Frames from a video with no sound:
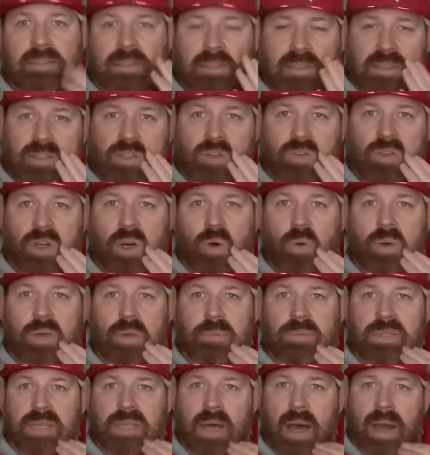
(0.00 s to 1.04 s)
you'll know what
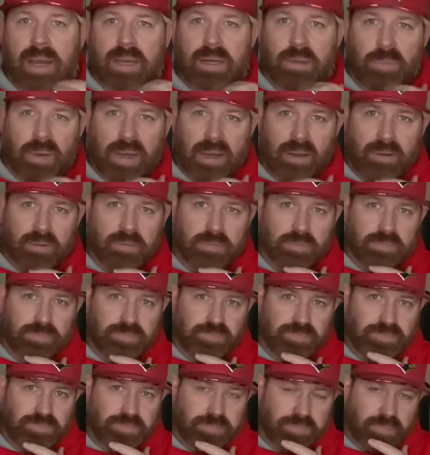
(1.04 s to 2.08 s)
I'm talking about.
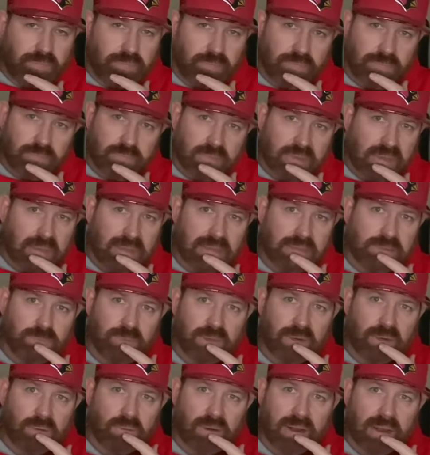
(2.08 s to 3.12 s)
It's
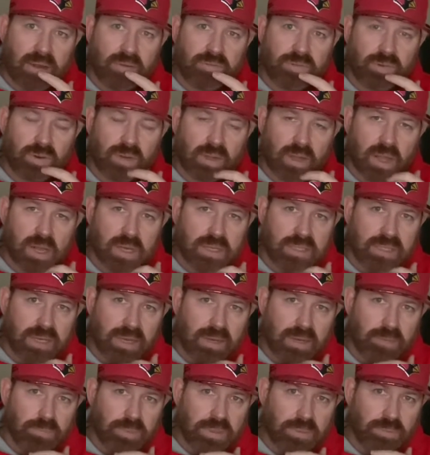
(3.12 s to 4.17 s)
been around for a long
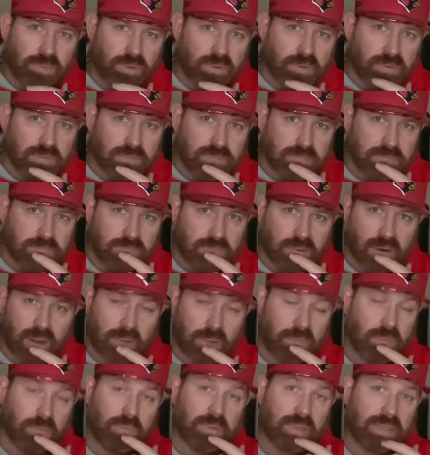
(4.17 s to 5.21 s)
time, people,
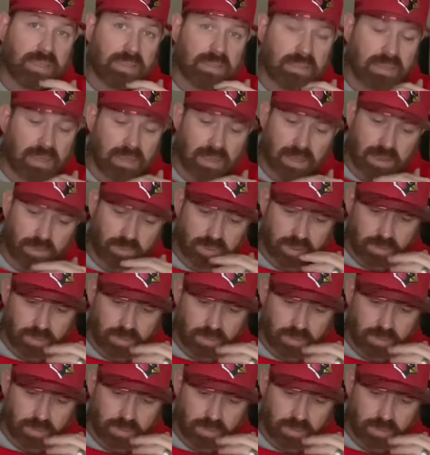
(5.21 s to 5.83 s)
probably, I, I would